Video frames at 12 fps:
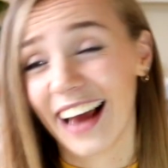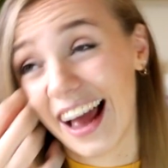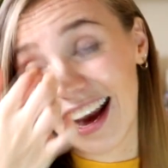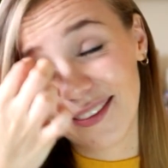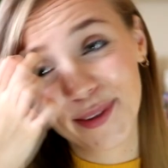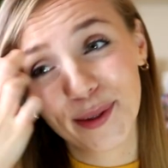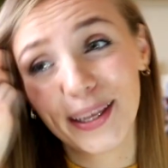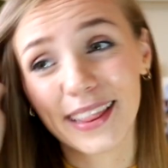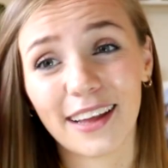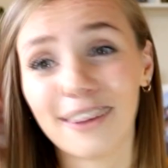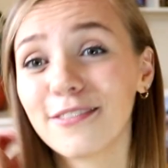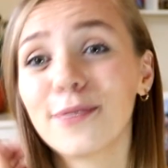I absolutely
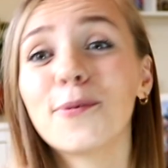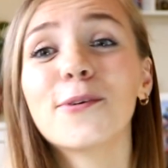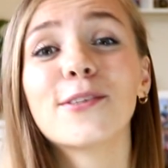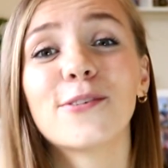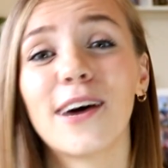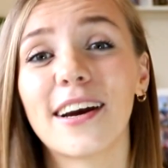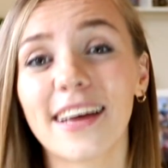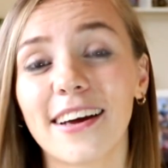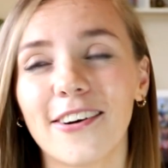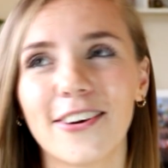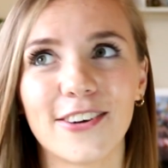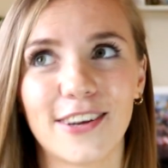love the walk to work
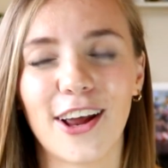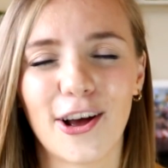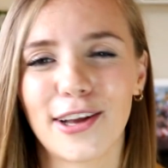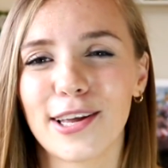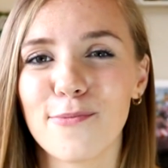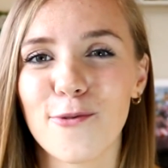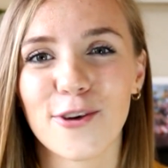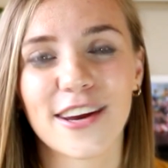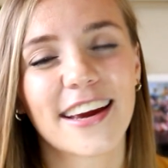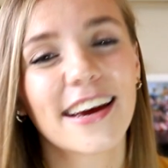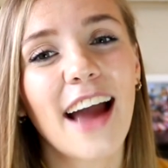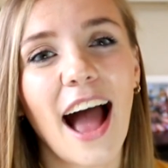on an early
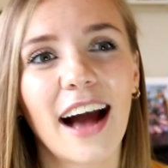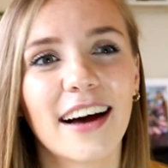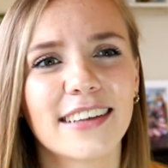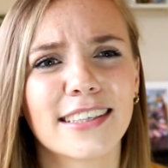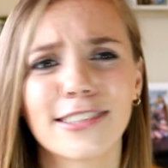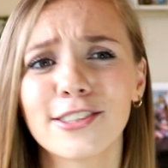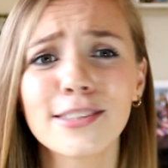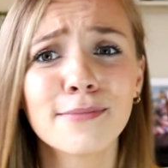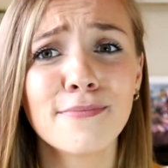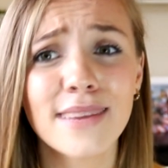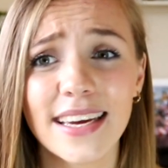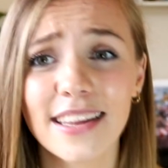morning, and it's just
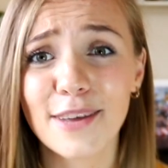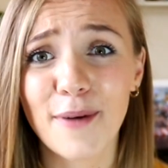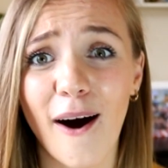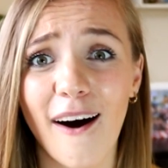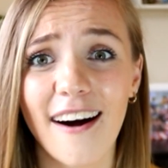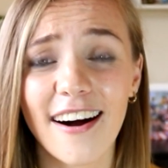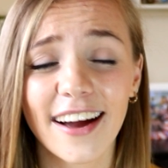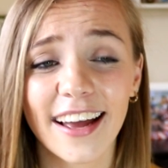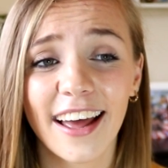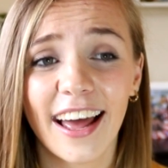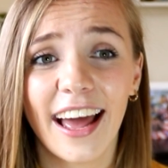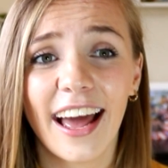me in the park
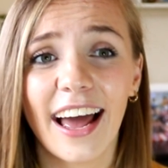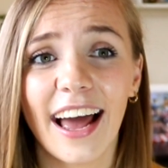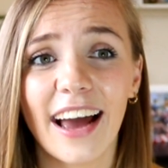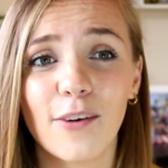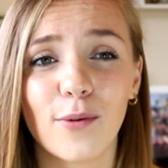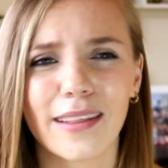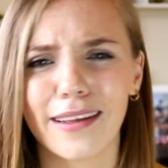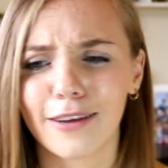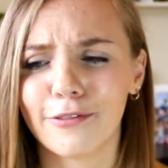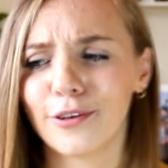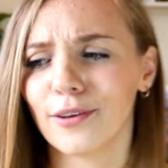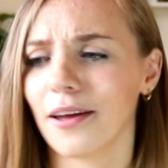with like a
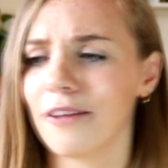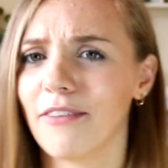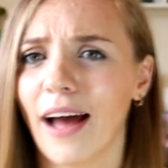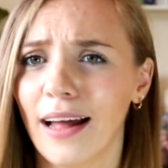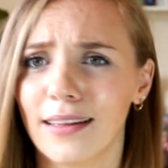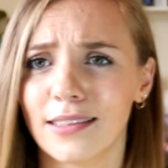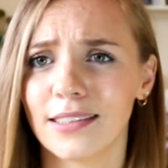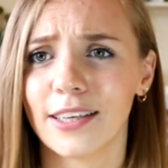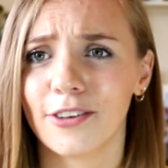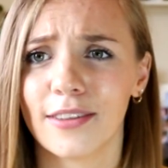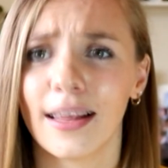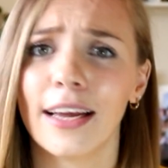few like bands
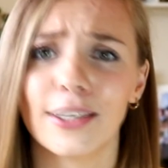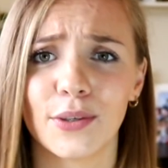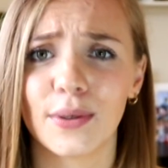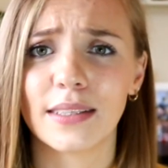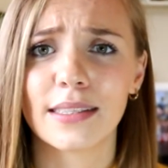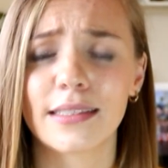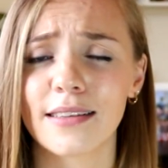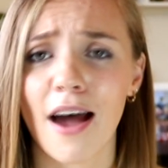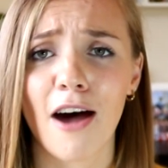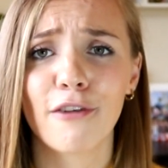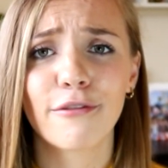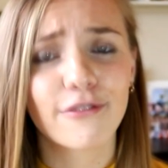here and there doing
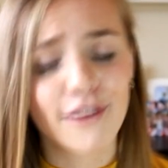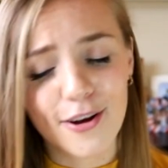stuff.